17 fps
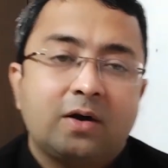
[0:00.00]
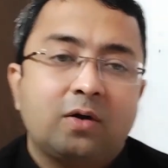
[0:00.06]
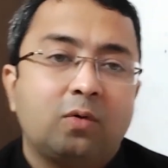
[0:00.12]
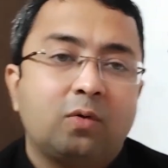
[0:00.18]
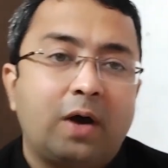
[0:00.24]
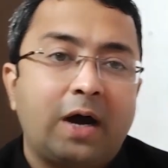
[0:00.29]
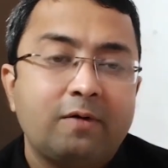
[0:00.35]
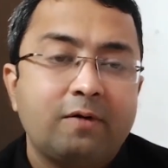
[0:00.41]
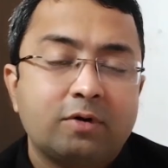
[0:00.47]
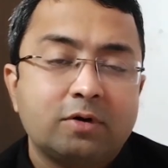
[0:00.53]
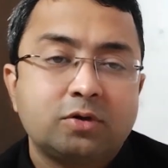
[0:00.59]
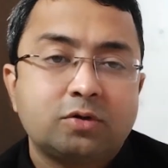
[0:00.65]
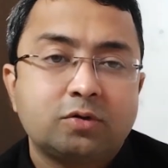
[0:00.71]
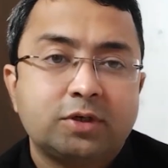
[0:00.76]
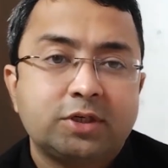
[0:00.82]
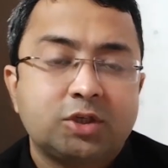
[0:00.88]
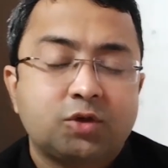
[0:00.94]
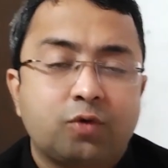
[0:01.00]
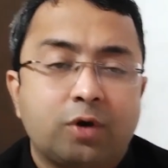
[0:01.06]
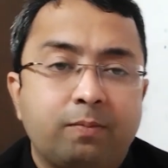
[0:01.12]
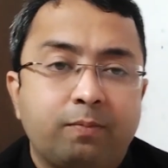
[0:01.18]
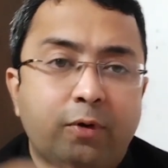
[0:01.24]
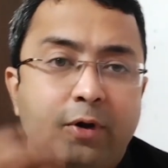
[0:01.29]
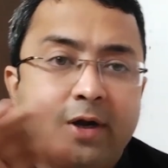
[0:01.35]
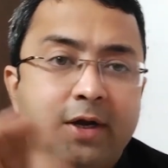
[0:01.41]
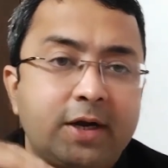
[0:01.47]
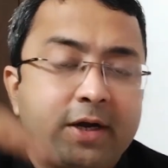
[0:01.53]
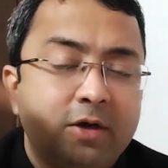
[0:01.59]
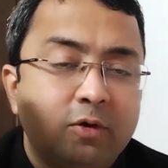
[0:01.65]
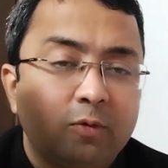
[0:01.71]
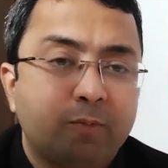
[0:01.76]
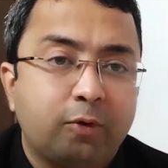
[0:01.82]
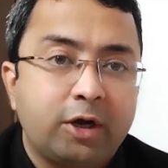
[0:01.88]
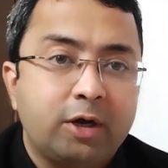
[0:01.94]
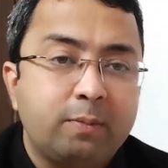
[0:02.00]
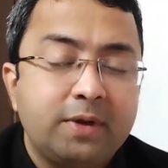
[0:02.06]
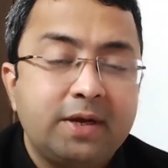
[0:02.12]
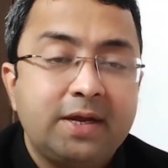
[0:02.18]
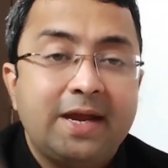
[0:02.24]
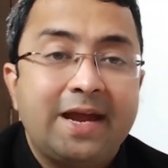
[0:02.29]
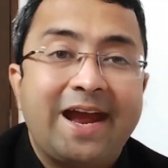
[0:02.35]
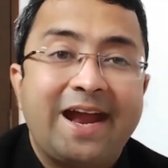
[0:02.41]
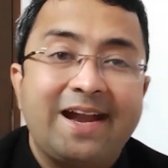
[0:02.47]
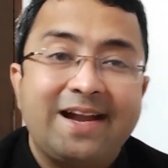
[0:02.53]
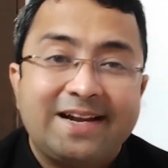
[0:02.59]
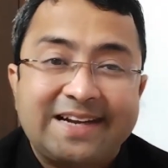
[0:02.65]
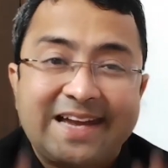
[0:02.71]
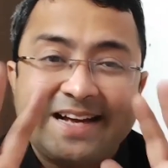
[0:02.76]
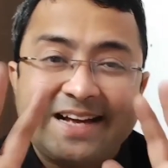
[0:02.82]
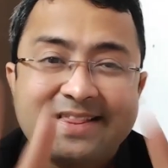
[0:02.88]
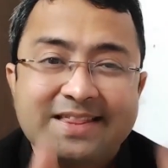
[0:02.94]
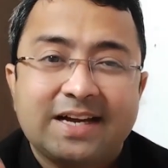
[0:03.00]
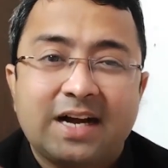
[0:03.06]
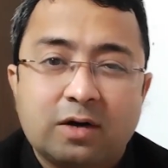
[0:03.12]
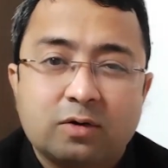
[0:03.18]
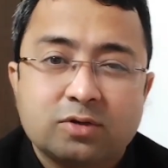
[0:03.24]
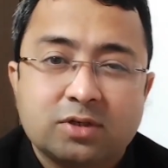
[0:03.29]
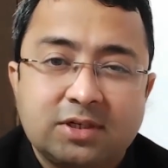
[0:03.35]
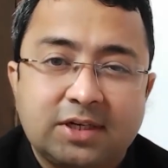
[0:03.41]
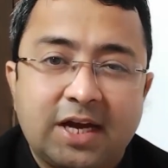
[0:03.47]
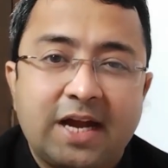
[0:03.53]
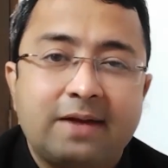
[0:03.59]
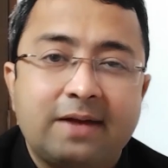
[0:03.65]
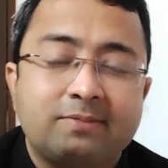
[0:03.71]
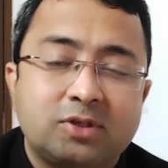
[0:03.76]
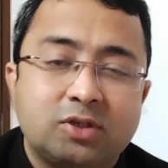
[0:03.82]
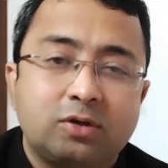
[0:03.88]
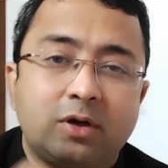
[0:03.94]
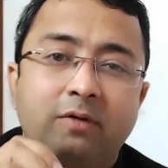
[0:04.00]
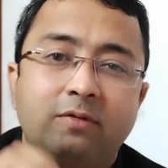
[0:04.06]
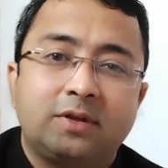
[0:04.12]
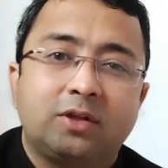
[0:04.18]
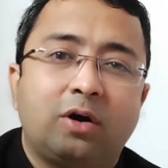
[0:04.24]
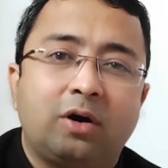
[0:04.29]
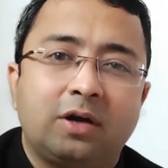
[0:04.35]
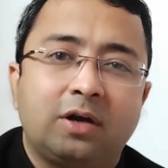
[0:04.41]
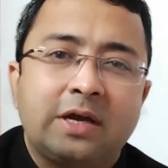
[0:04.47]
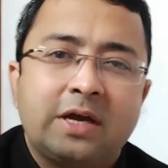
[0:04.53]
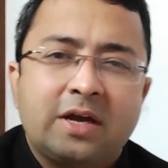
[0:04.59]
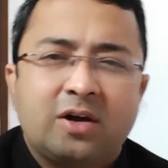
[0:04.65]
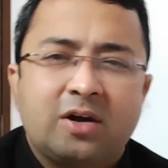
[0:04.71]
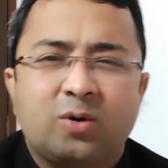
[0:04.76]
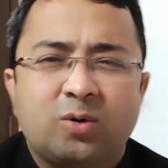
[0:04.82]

oh, I want to reach from point A to point B, and 10,000 times you have thought,